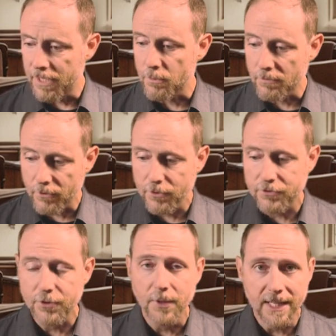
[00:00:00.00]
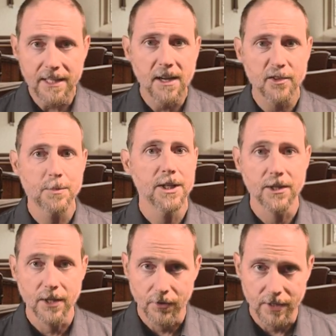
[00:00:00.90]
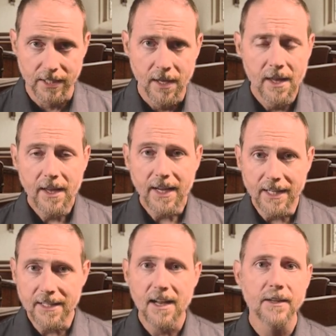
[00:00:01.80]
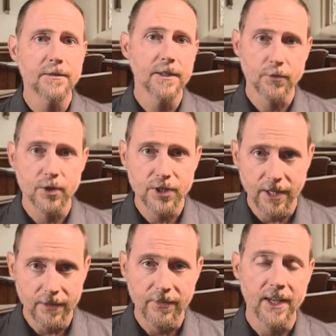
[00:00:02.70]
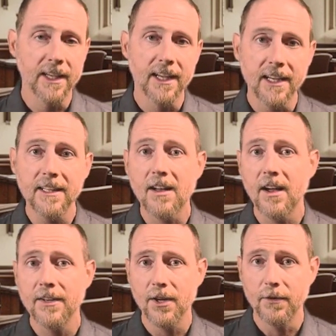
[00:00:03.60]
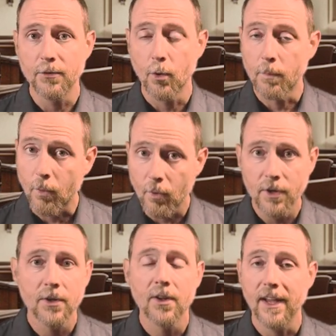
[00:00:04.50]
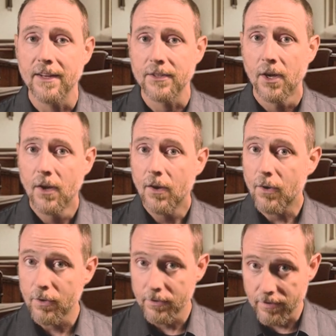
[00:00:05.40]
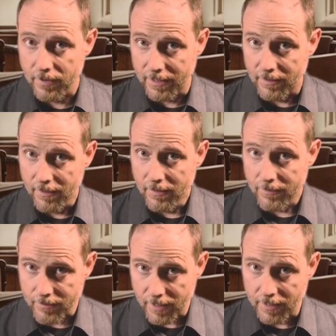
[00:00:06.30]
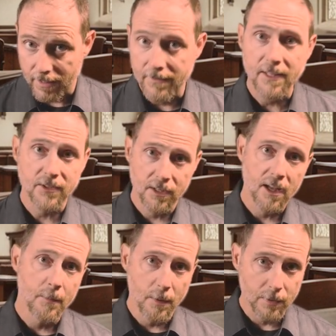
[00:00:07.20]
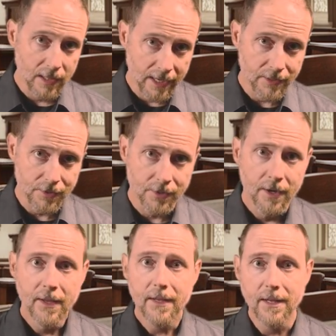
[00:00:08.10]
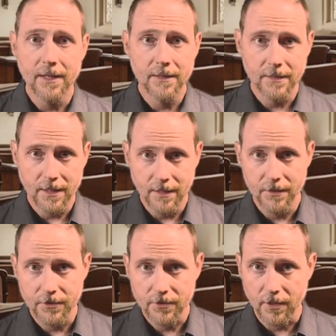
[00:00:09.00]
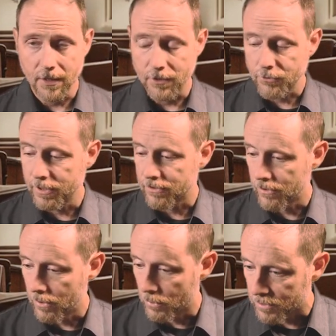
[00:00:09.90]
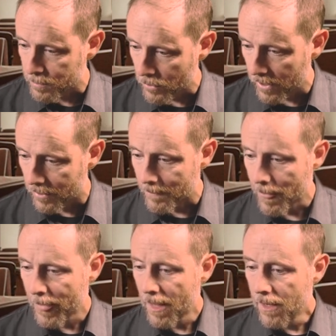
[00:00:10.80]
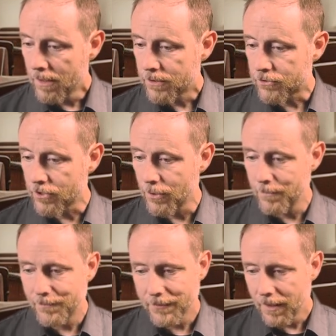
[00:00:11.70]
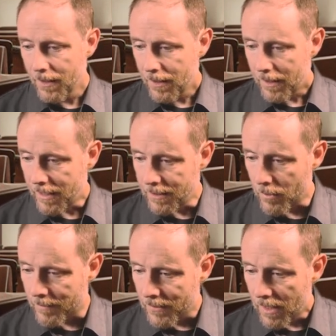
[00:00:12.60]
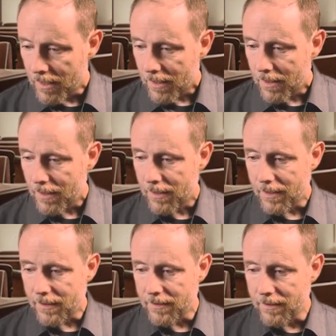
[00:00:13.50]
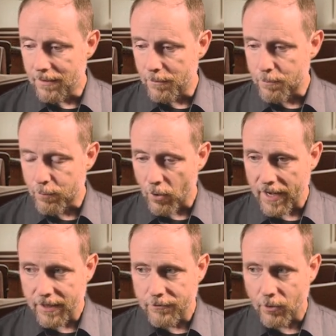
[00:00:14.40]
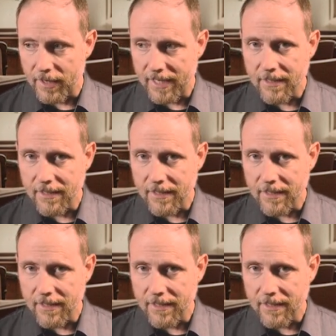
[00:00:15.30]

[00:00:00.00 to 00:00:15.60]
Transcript: and it refers to any kind of particularity, any kind of differentiated thing, any kind of corporeal and earthly thing, and that's going to come up later in his uh, treatise on the Lord's Prayer. So anyway, praying for